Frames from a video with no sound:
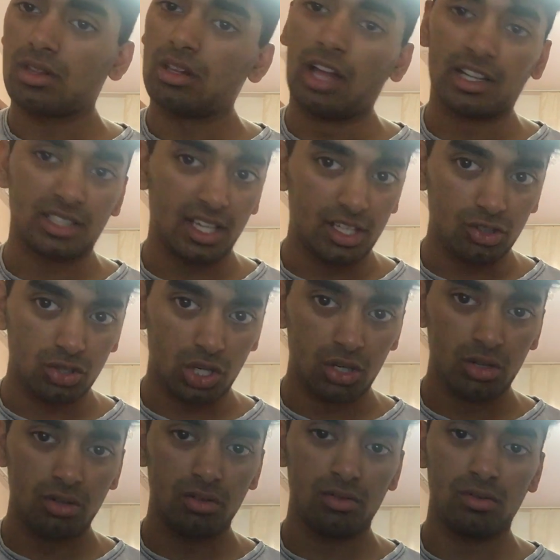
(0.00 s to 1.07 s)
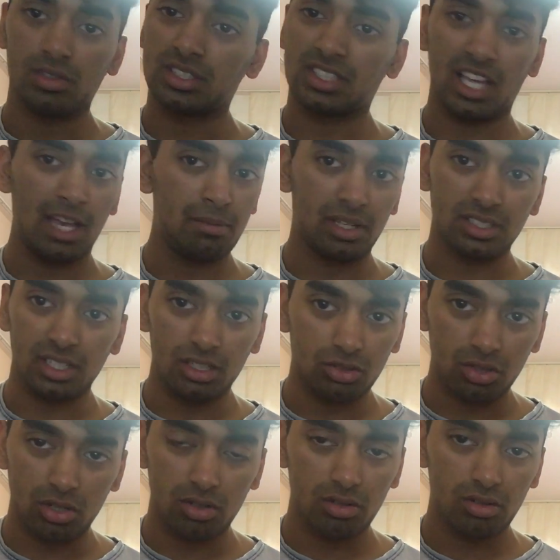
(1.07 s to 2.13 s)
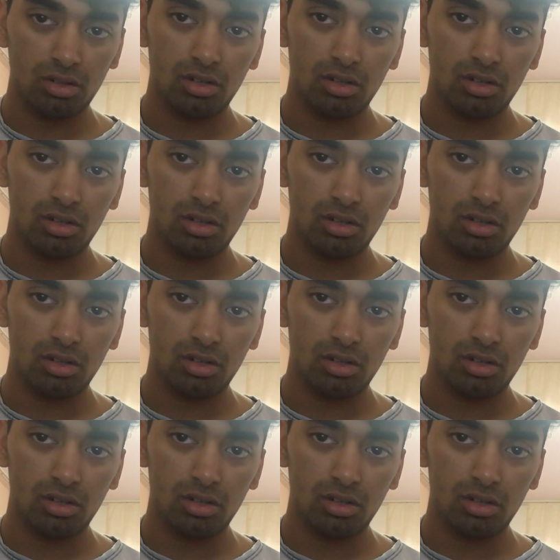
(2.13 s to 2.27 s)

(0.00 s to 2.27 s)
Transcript: Like the intro, same as the intro.